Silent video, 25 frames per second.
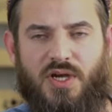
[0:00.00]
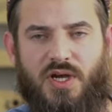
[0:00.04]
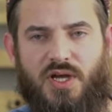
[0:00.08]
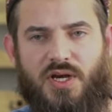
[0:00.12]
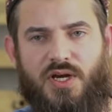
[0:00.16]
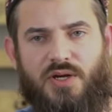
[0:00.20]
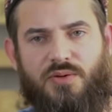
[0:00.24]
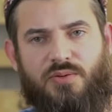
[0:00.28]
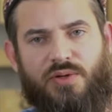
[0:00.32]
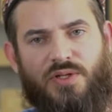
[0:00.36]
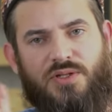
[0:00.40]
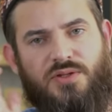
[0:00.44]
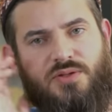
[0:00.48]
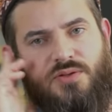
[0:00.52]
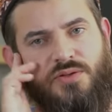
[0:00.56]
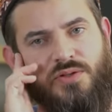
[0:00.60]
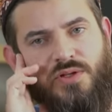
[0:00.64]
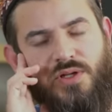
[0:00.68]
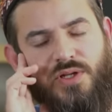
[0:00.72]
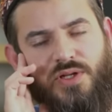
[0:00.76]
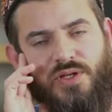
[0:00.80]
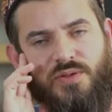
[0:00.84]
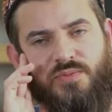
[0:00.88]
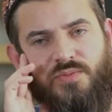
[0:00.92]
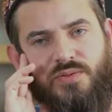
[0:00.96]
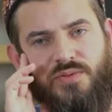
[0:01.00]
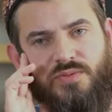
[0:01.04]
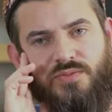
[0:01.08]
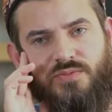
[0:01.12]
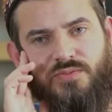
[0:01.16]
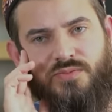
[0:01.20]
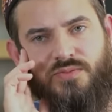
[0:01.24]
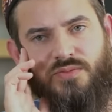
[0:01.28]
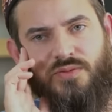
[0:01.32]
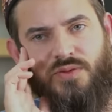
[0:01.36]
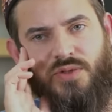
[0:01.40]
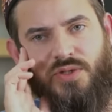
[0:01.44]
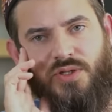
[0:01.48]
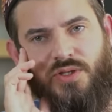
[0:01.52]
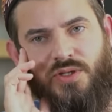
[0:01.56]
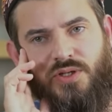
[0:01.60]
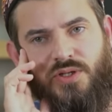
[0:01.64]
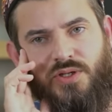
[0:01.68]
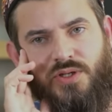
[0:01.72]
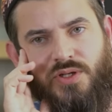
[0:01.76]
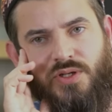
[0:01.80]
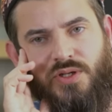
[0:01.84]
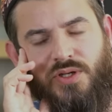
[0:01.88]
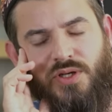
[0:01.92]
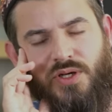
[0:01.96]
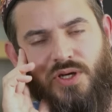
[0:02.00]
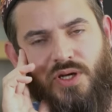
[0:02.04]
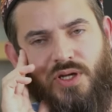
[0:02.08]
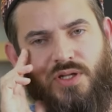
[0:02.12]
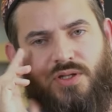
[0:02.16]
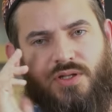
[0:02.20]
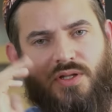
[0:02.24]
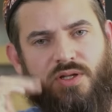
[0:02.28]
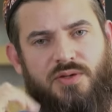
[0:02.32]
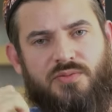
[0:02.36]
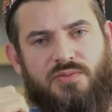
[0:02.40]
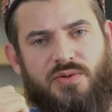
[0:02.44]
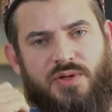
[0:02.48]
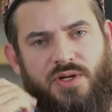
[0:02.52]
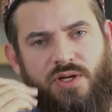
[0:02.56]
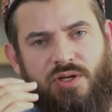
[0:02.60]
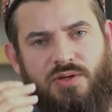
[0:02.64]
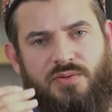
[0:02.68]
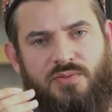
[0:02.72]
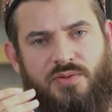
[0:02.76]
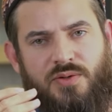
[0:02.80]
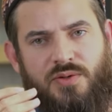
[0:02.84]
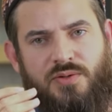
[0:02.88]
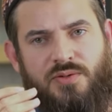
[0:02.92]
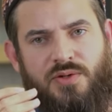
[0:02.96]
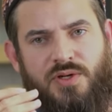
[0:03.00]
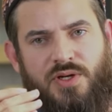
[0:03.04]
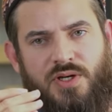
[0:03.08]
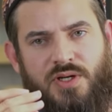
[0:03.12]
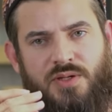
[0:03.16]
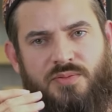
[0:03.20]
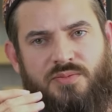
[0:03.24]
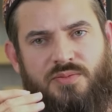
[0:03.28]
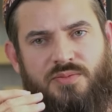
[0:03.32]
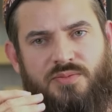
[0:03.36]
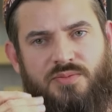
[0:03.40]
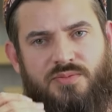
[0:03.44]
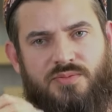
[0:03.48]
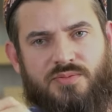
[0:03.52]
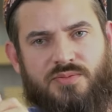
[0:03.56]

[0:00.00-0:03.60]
and I went to sleep, and then when I woke up,